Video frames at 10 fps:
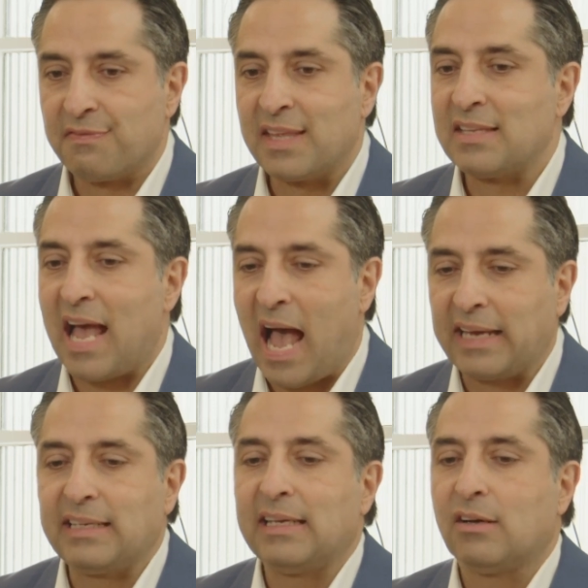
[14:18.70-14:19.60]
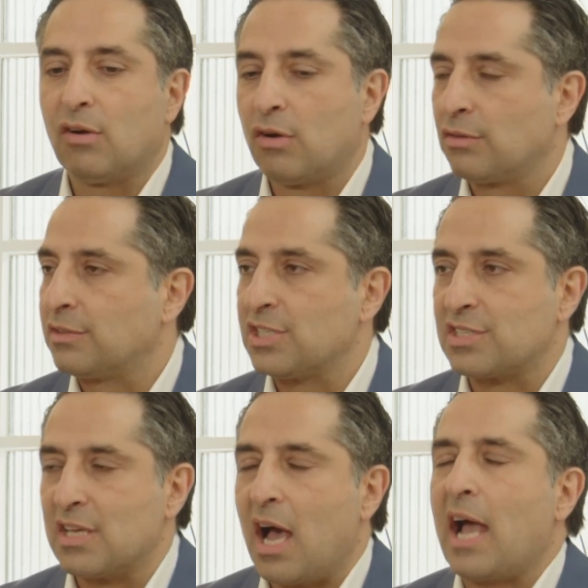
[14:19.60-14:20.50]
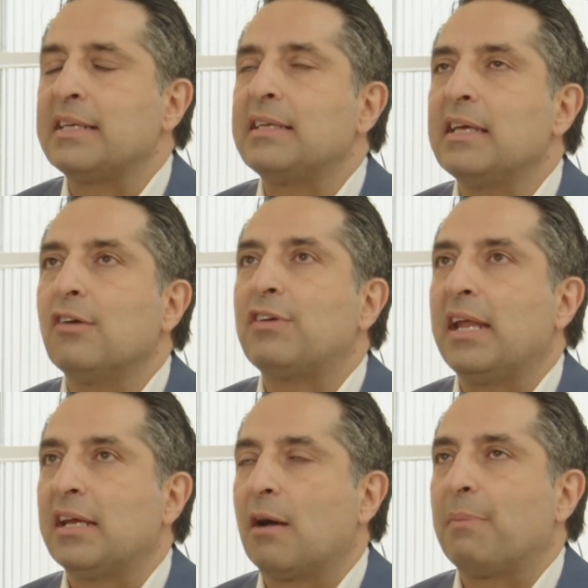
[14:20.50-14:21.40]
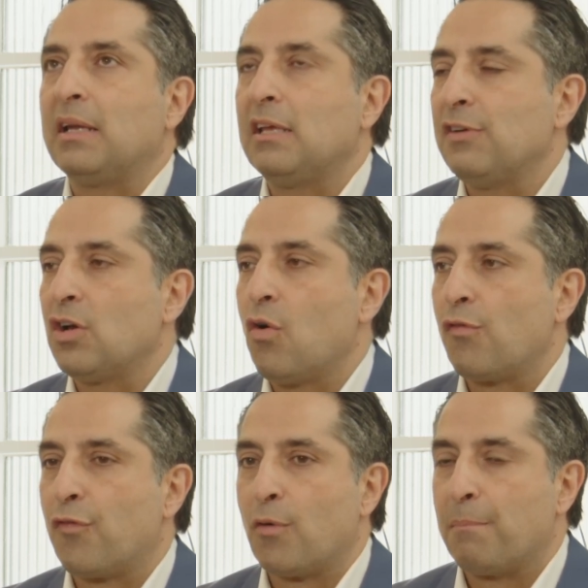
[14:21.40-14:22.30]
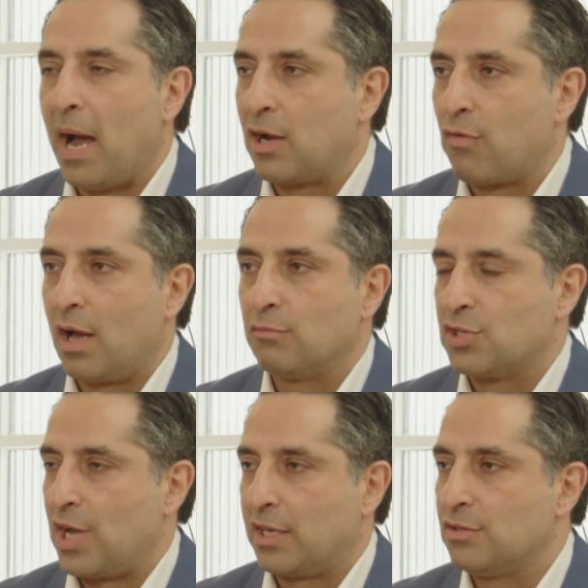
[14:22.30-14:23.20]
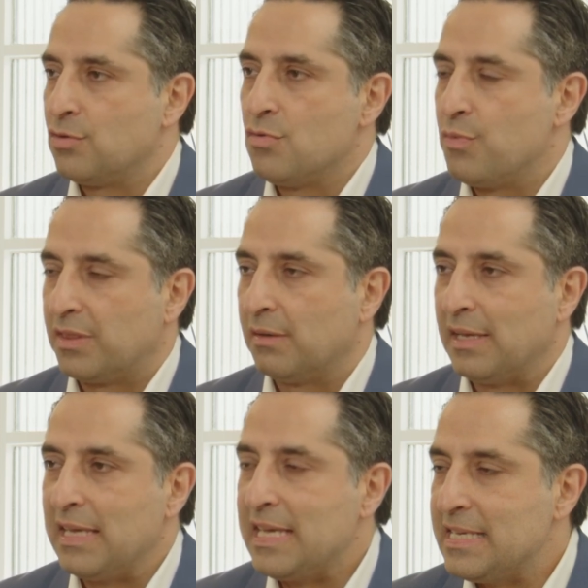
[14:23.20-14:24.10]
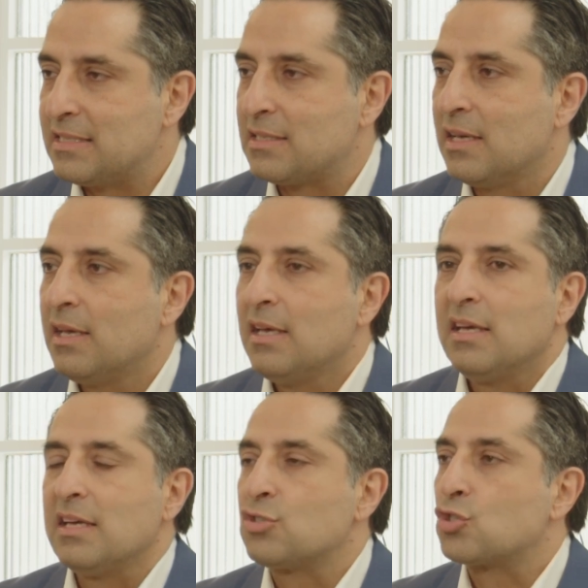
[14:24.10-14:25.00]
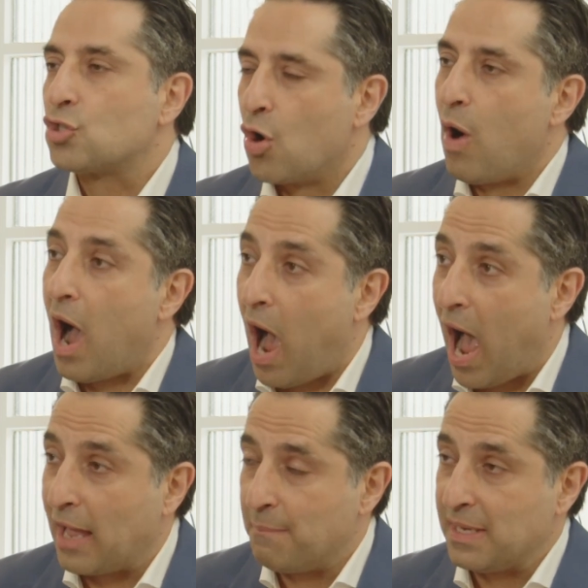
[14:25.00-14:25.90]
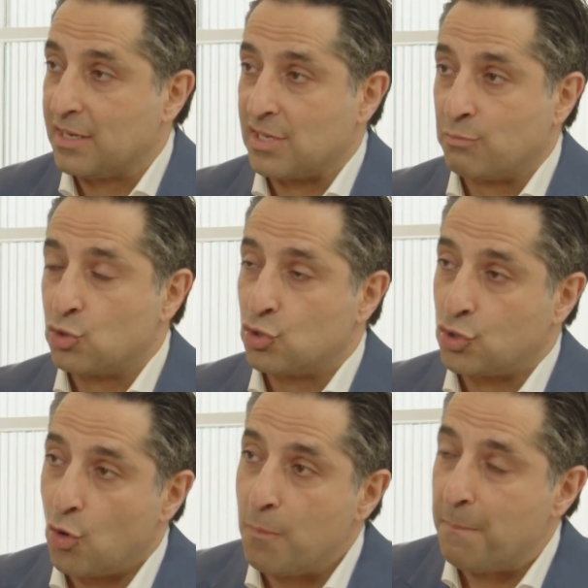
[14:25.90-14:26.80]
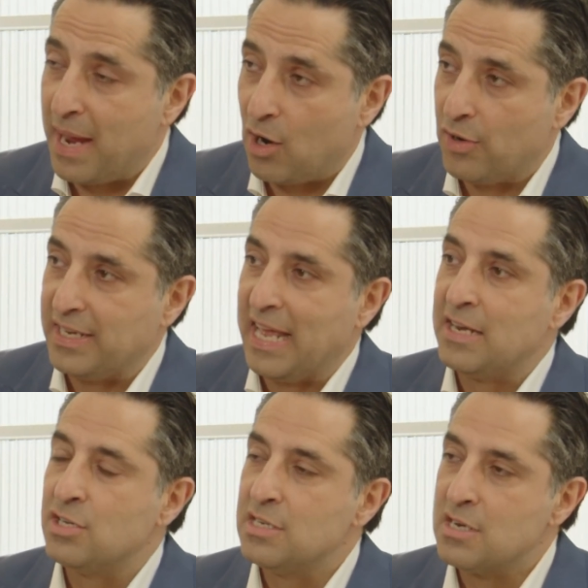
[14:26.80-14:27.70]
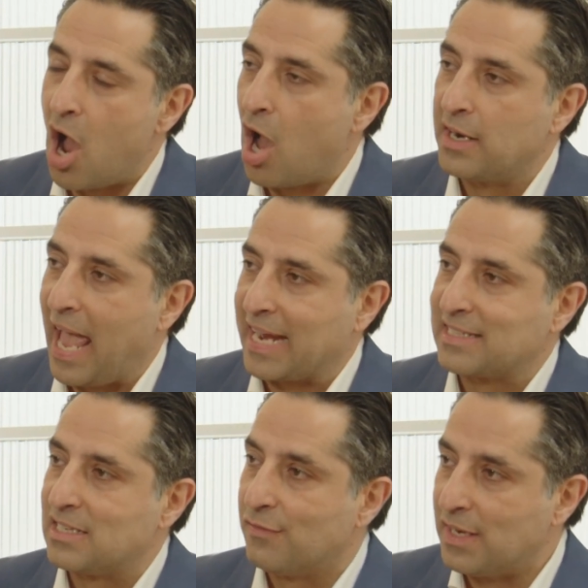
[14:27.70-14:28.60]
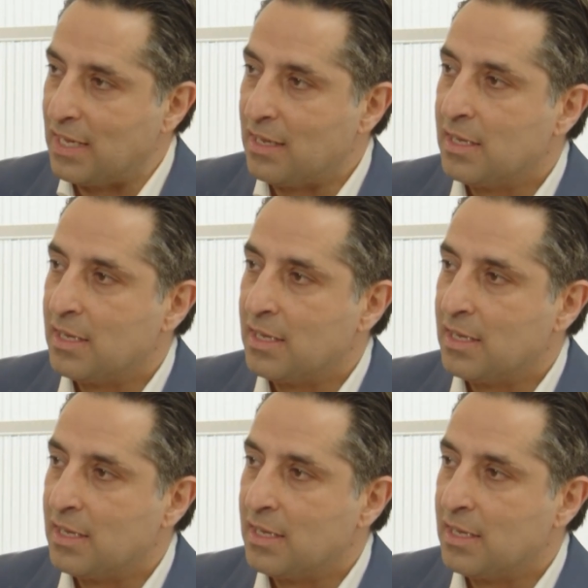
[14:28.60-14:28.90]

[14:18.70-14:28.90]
that the idea of getting up and even going for a bike ride, which I could do with the ease, is so high because I'm so buried in non-activity.